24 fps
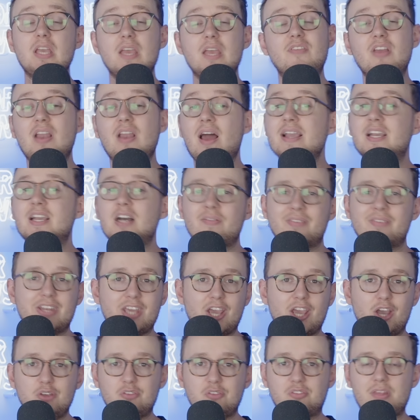you like our
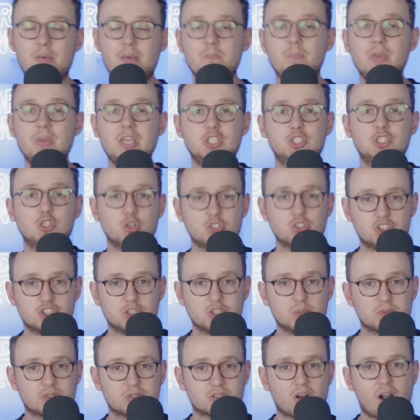videos, then be sure to
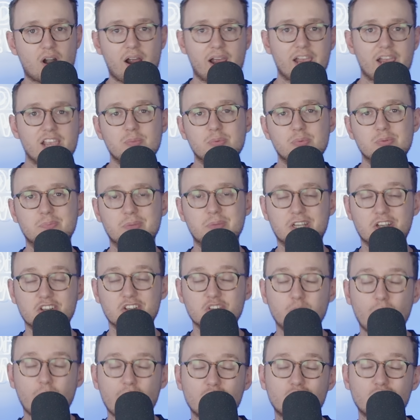subscribe, because
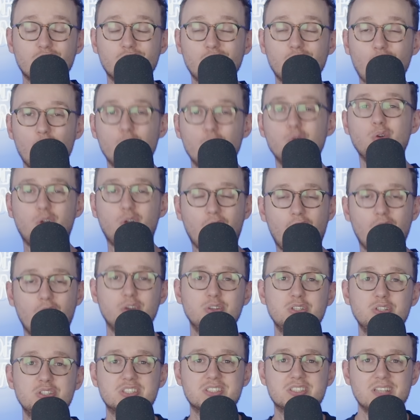we're so
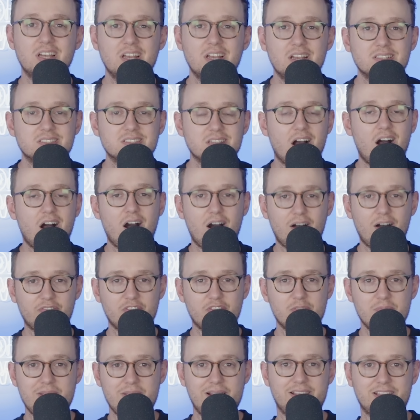close to
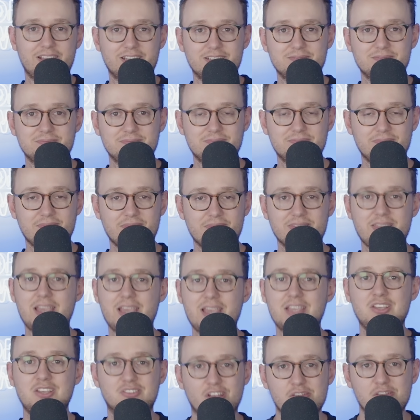500,000.
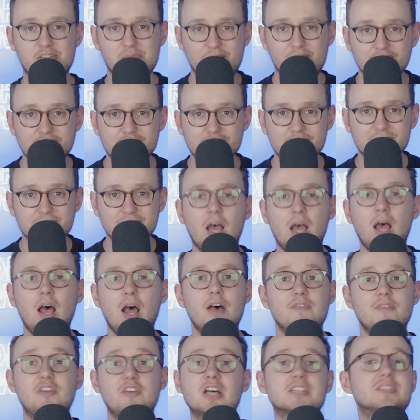Thank you so much.
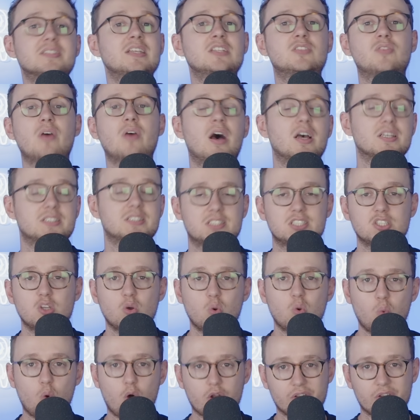First things first,
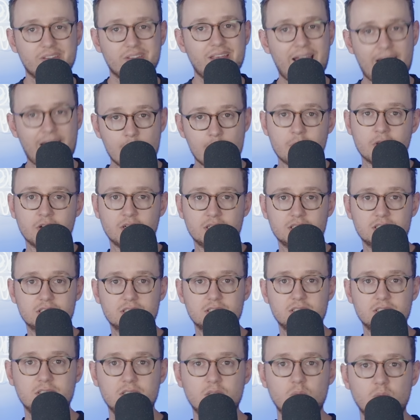what's happened?
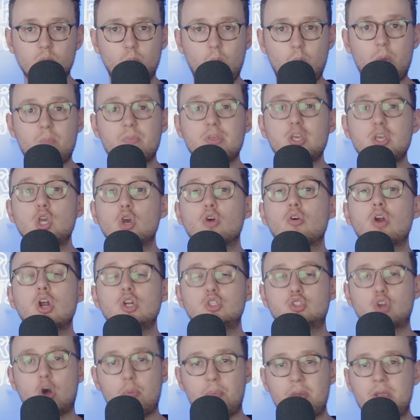Well, the euro
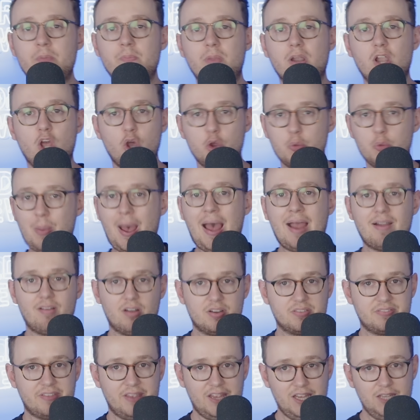dropping below
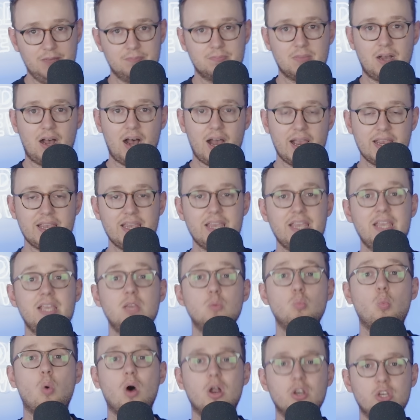parity, i.e.
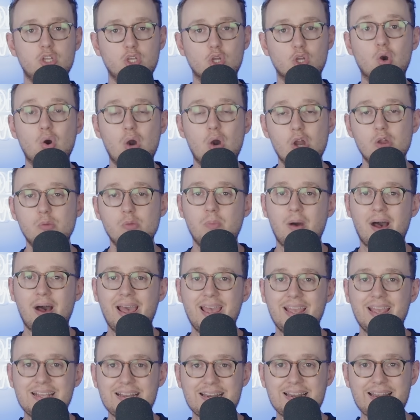€1
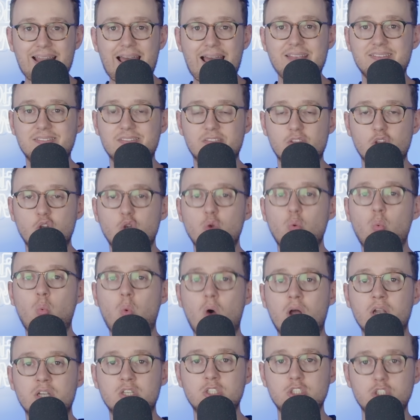buying less than
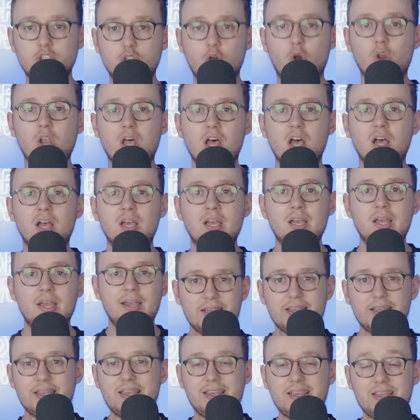$1,
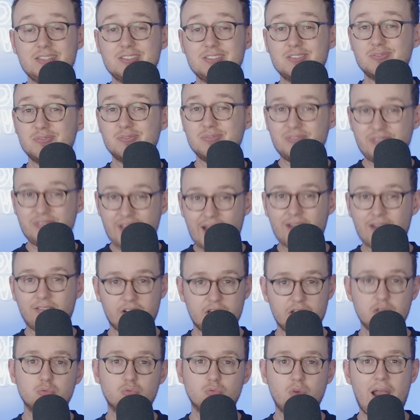is
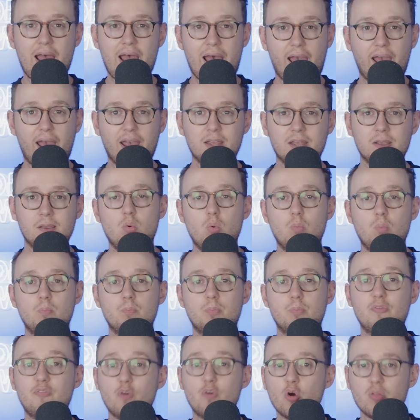very rare.
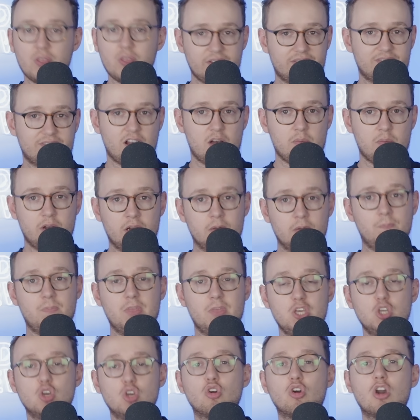Before this summer,
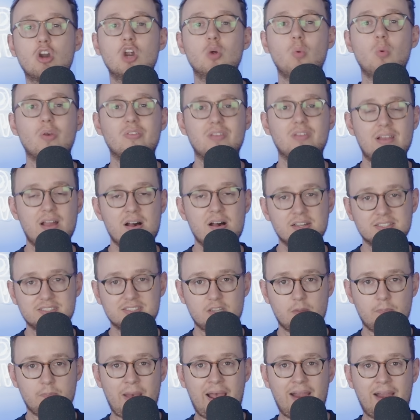the euro was last
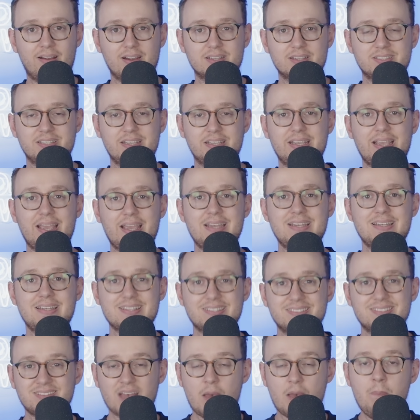at parity in
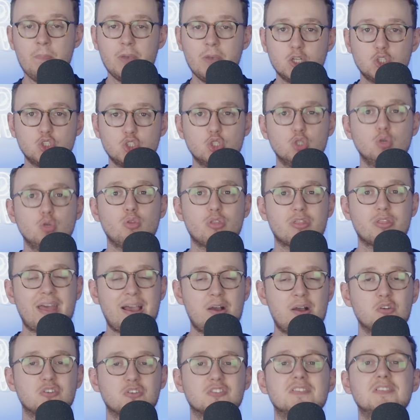December
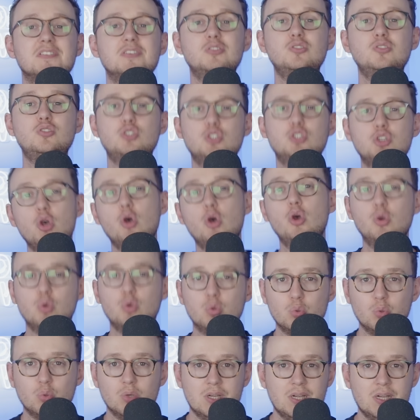
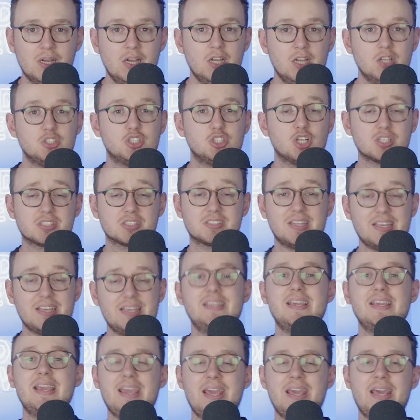2002, just a
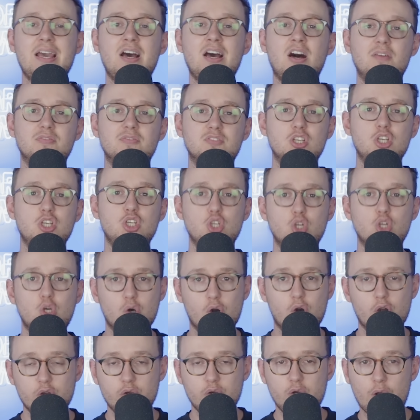year after
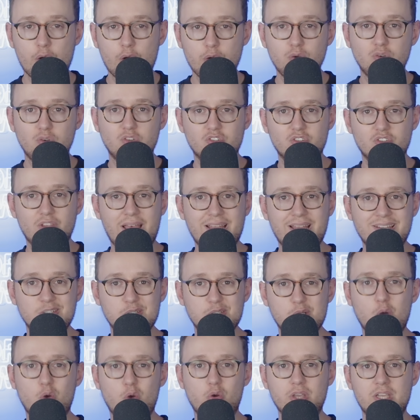euro notes and
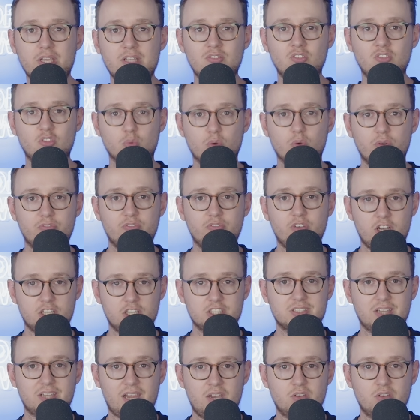coins were
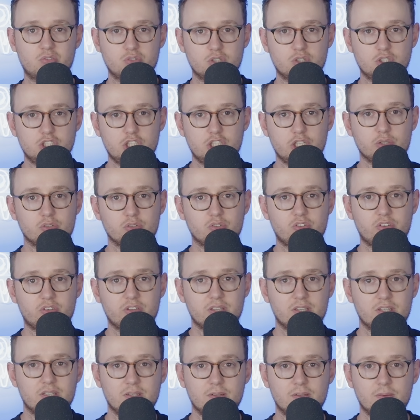first introduced.
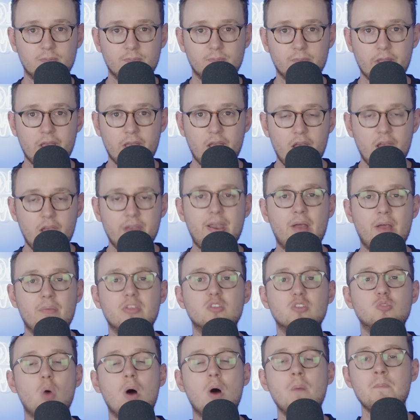Now,
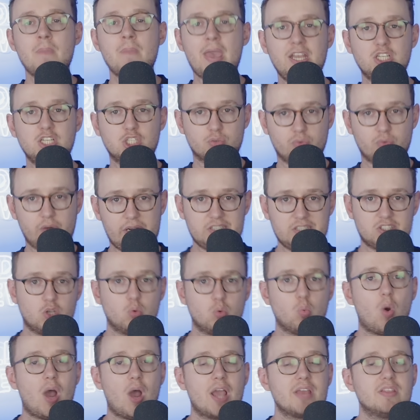there's one major
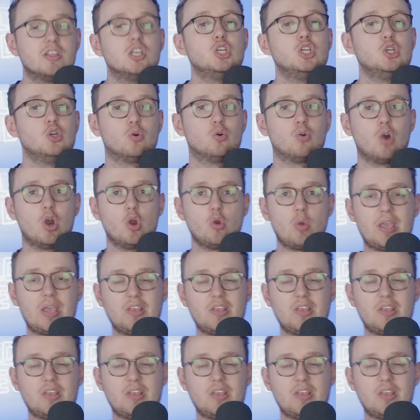reason why the euro is